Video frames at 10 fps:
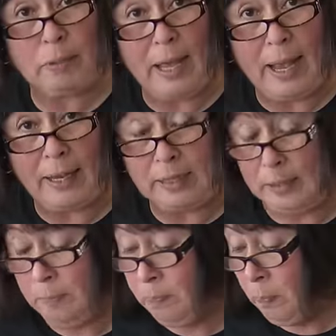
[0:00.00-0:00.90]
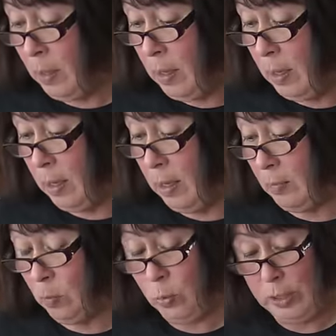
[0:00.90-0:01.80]
Black,
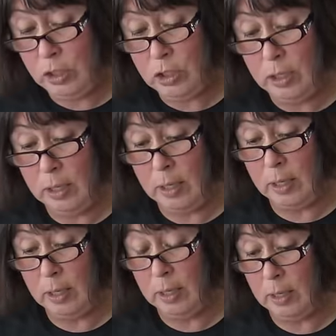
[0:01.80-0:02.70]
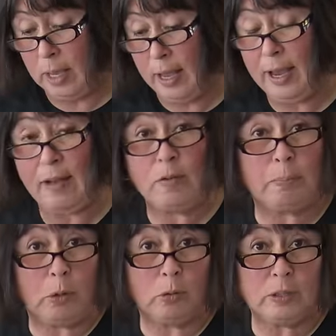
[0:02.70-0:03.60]
um, which uh, I have a
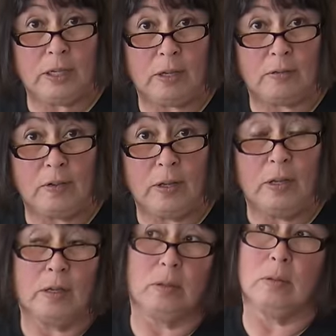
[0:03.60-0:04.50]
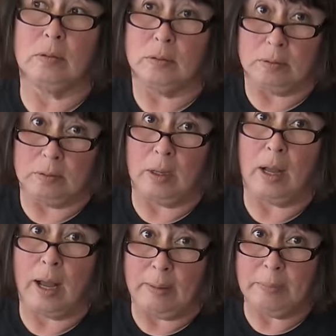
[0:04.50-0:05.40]
bolt of,
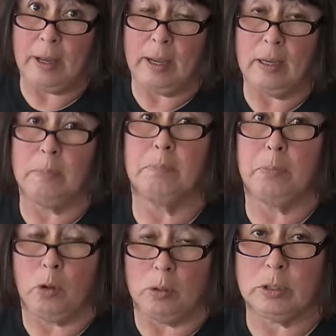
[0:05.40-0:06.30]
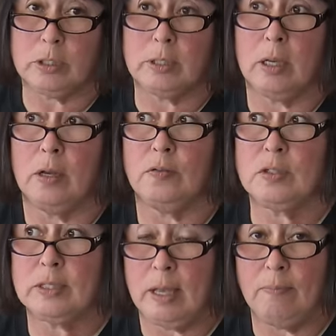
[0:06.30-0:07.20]
I buy bolts of
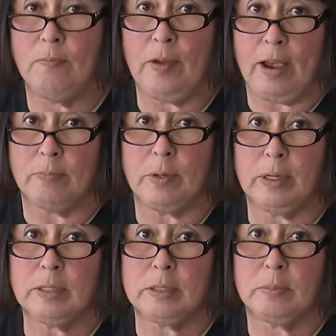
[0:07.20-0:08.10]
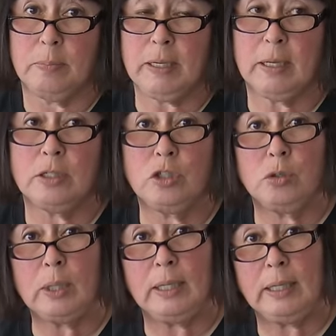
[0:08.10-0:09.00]
some fabrics because
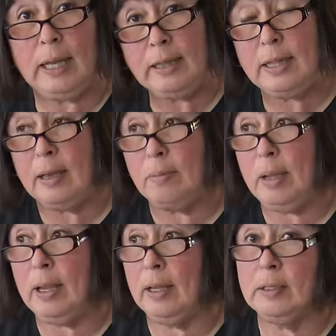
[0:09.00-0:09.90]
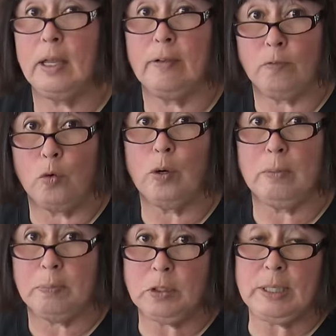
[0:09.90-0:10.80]
you can get them at like
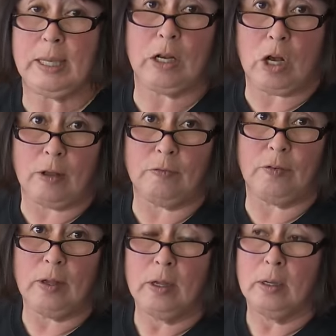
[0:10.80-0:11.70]
40% off